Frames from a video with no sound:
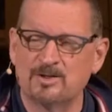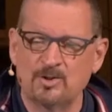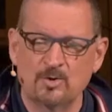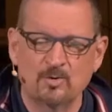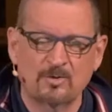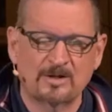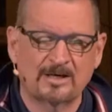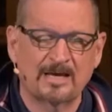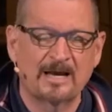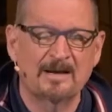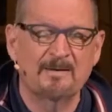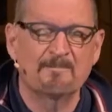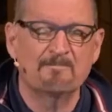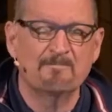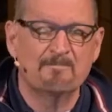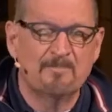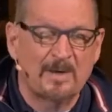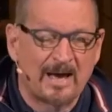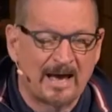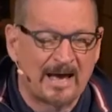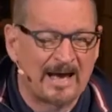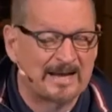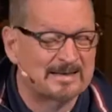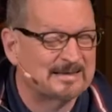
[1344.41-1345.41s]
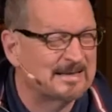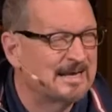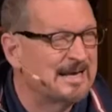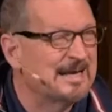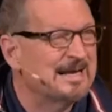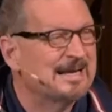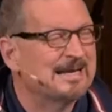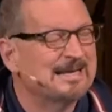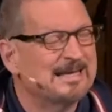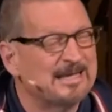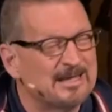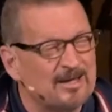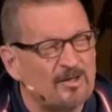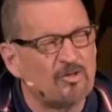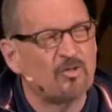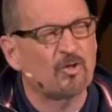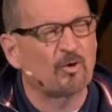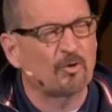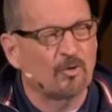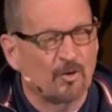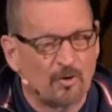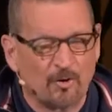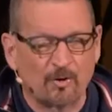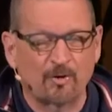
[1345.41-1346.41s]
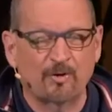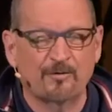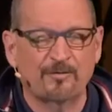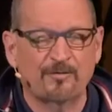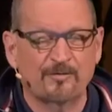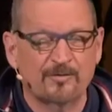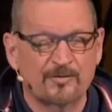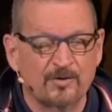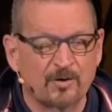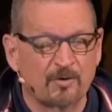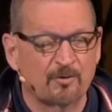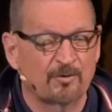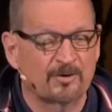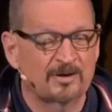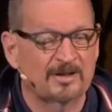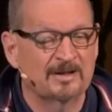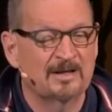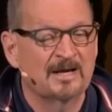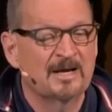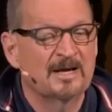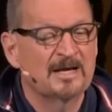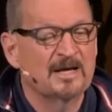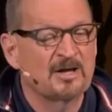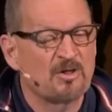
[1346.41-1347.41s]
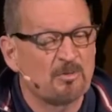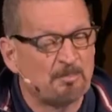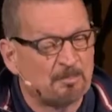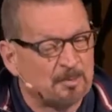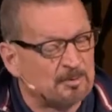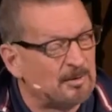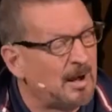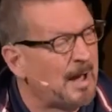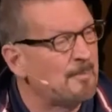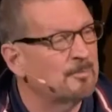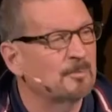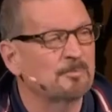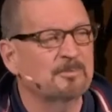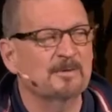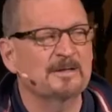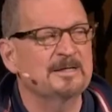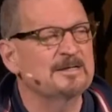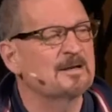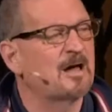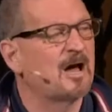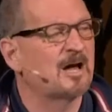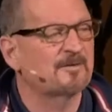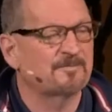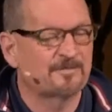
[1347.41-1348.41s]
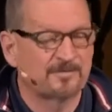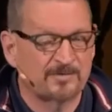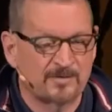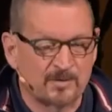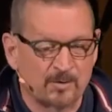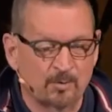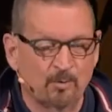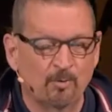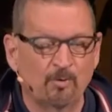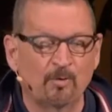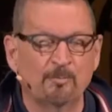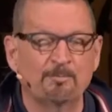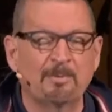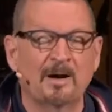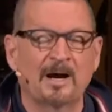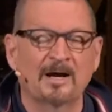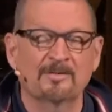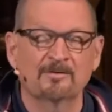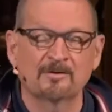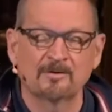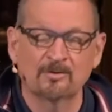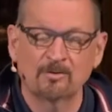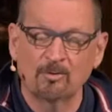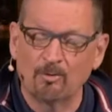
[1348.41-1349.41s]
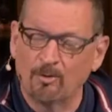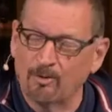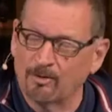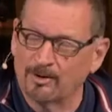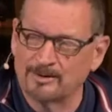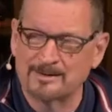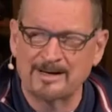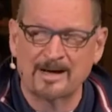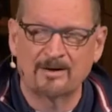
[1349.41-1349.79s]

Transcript: you can bet his or her fury is probably not fueled by the Lord.